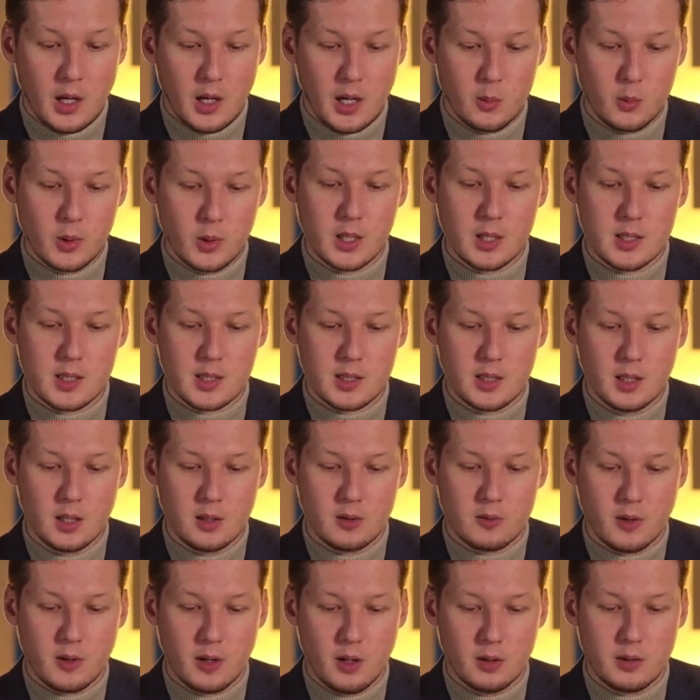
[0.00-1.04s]
And we can see
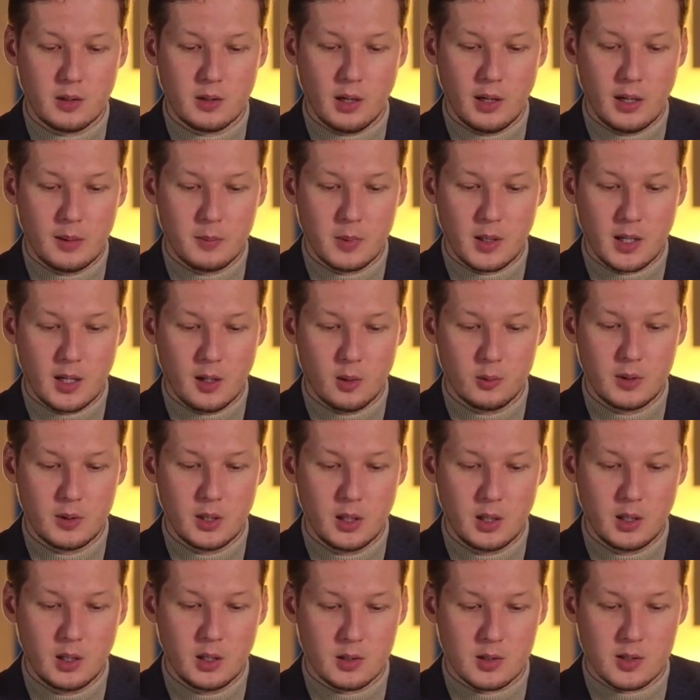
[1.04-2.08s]
in real time how
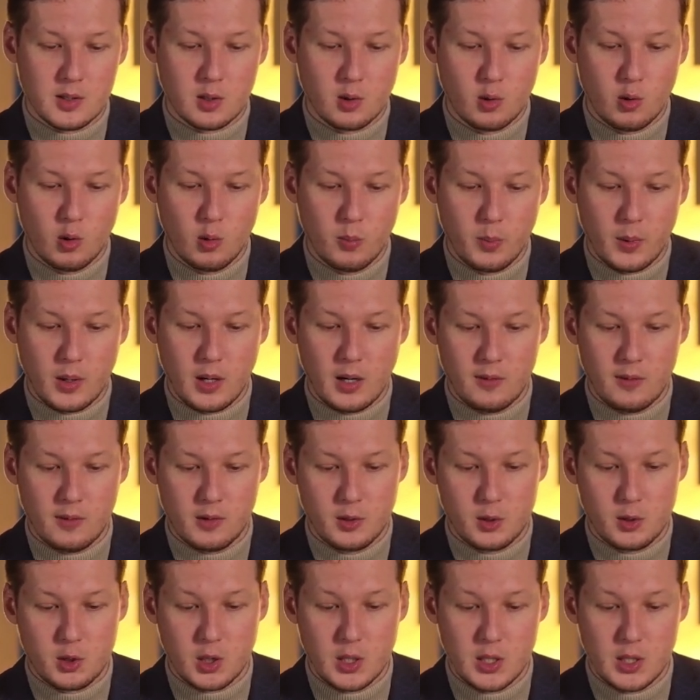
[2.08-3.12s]
the scope
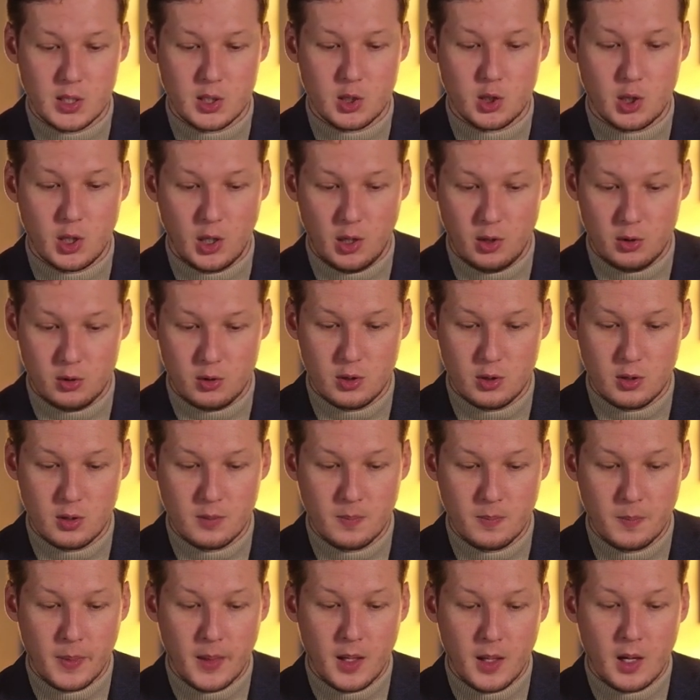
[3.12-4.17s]
coverage is
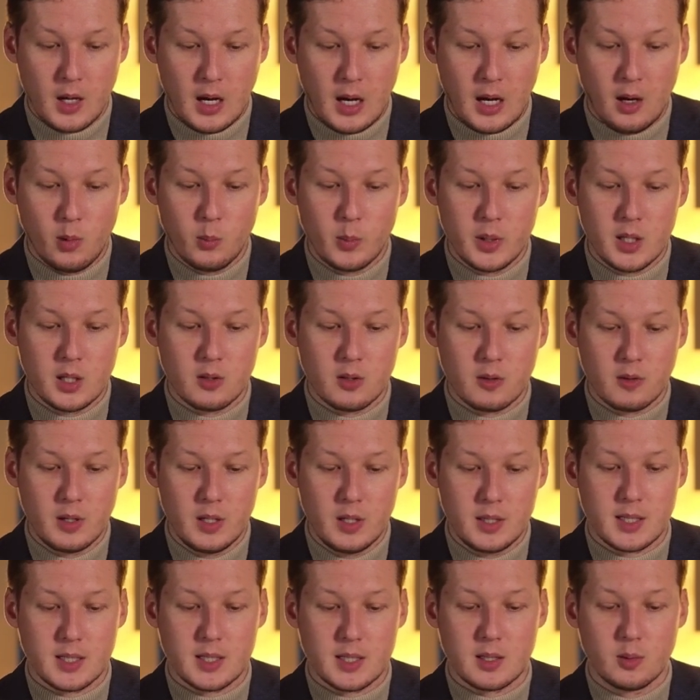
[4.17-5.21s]
changing, how many
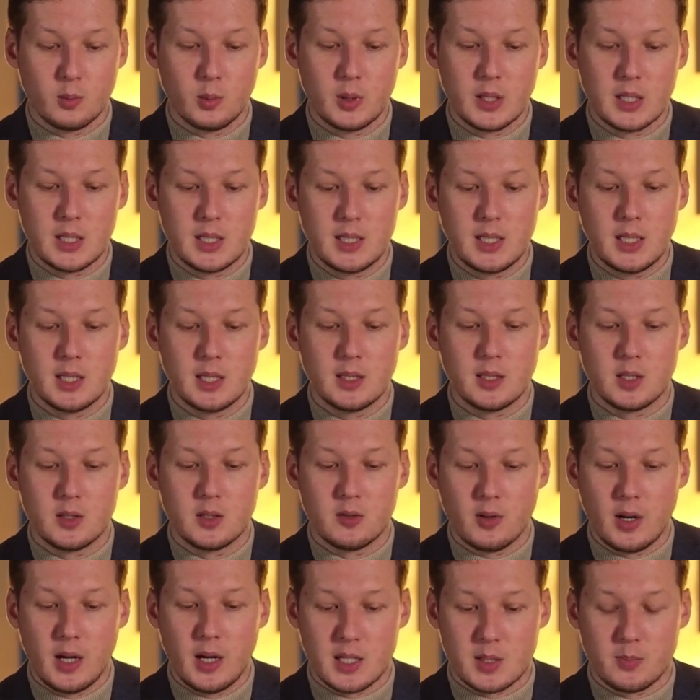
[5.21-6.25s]
risks we did
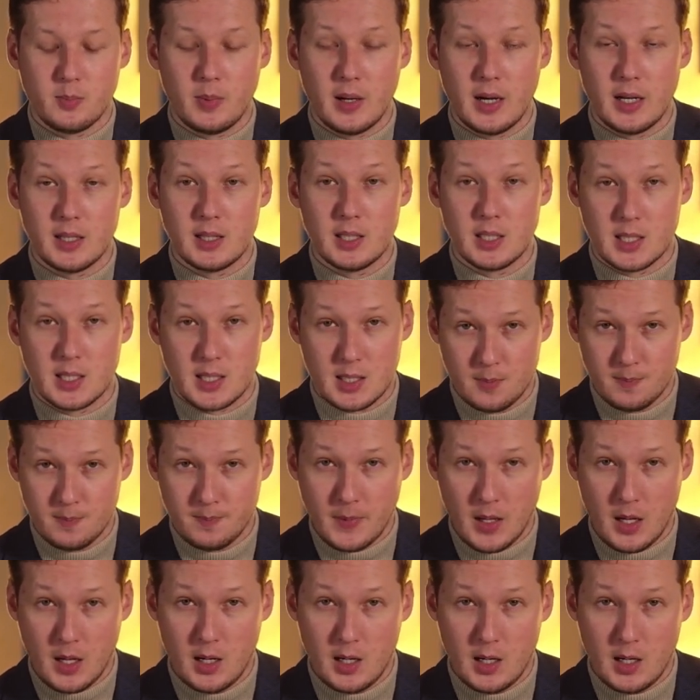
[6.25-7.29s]
address by this